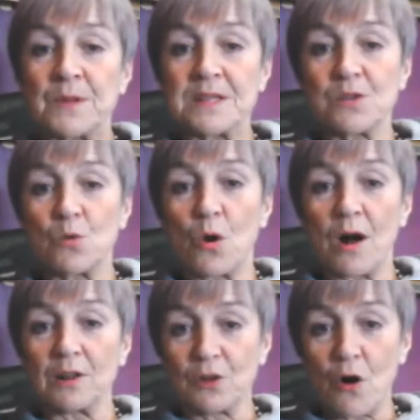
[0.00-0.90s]
So
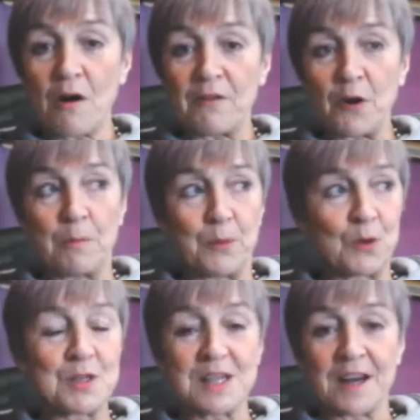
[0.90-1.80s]
a lot of our
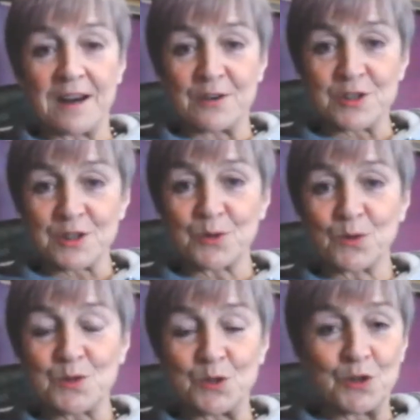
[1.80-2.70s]
books that are in our
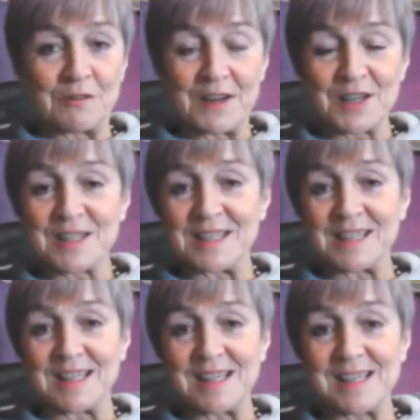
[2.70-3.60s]
schools and
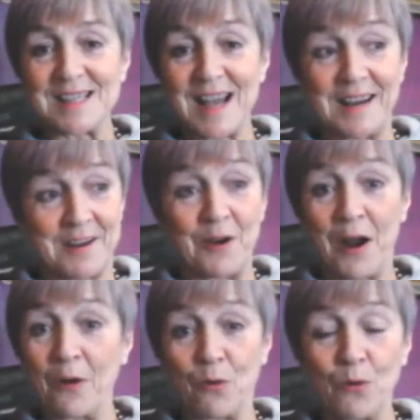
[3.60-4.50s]
universities and in our
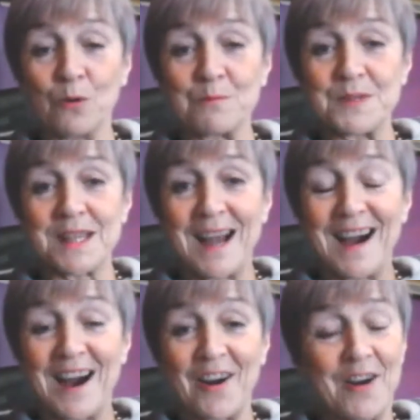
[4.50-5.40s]
homes
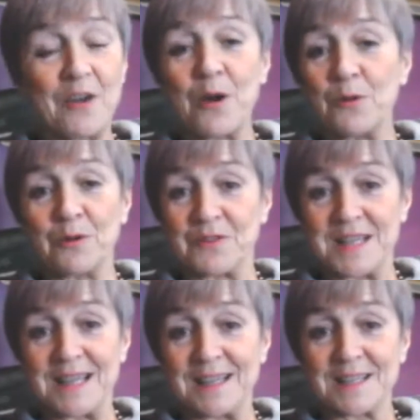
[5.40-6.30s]
are now out of
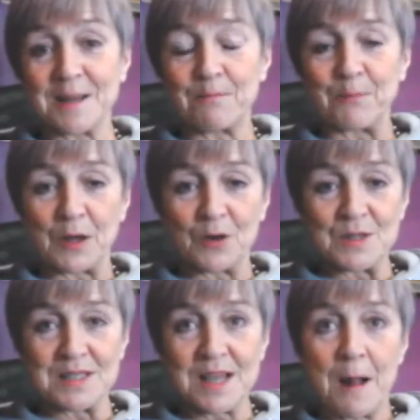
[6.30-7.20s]
date,
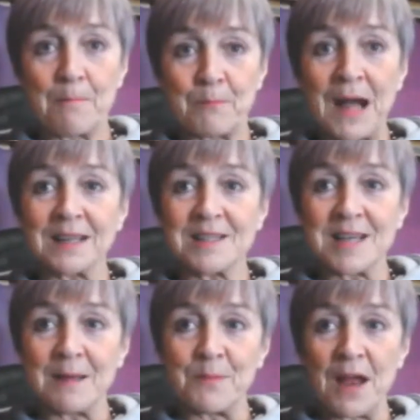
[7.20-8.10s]
because by the
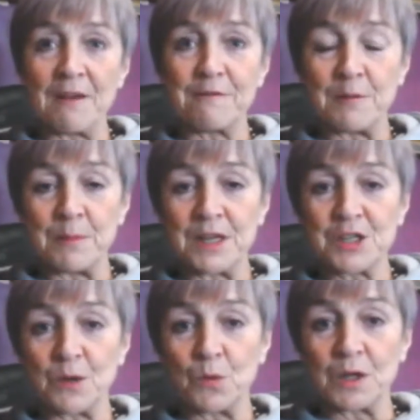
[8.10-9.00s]
time the
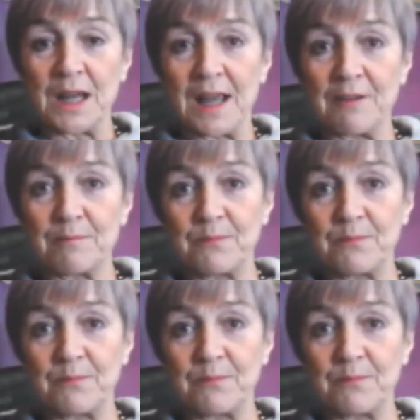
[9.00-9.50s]
information would get